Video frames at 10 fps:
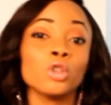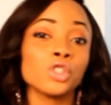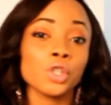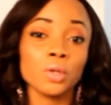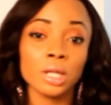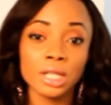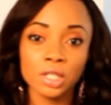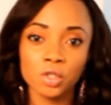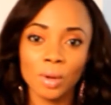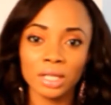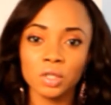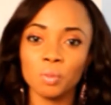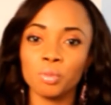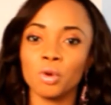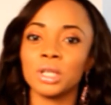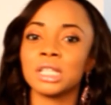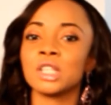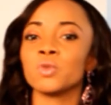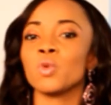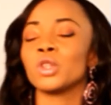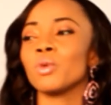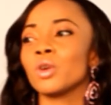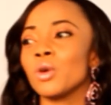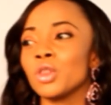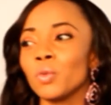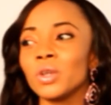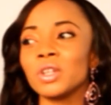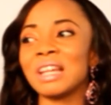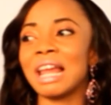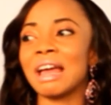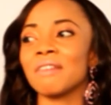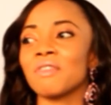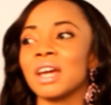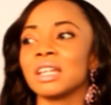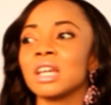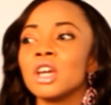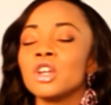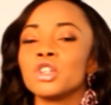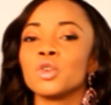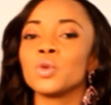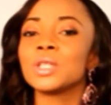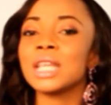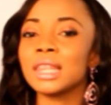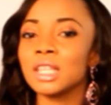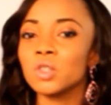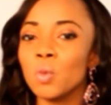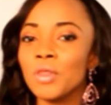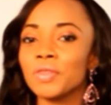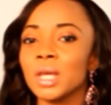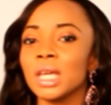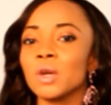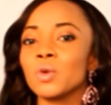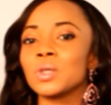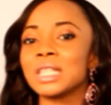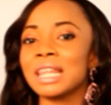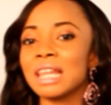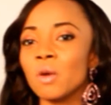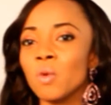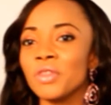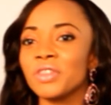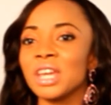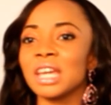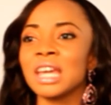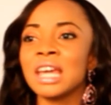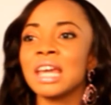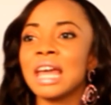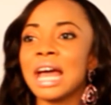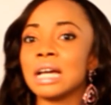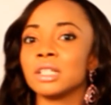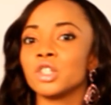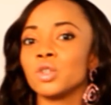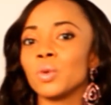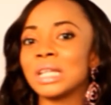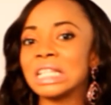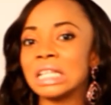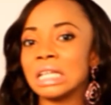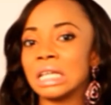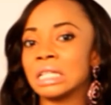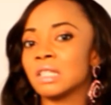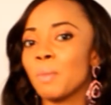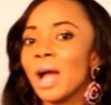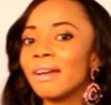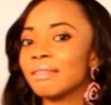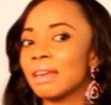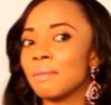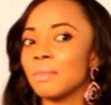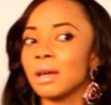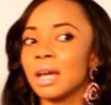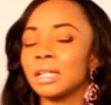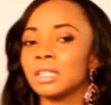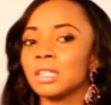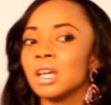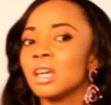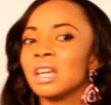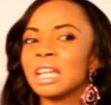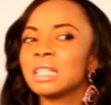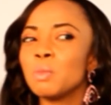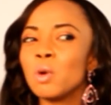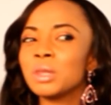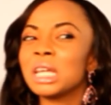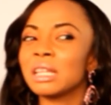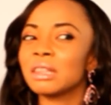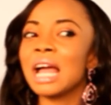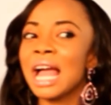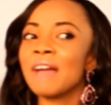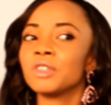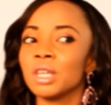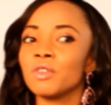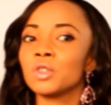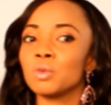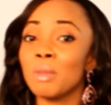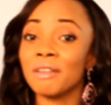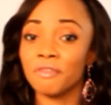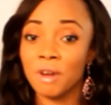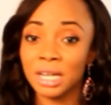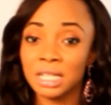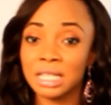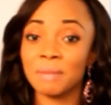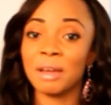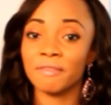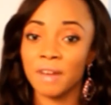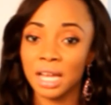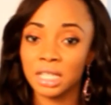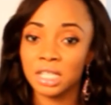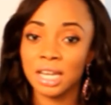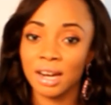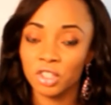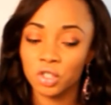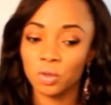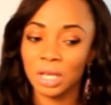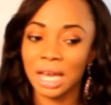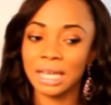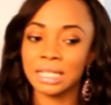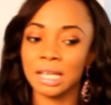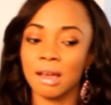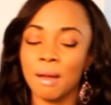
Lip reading: one show they listened to at some point, this is what they were going through in their life, and you know, you said this one thing or you said that one thing, and you know, it inspired them. And it's more. I have to give it to my friends and my fans. Shout out to you guys.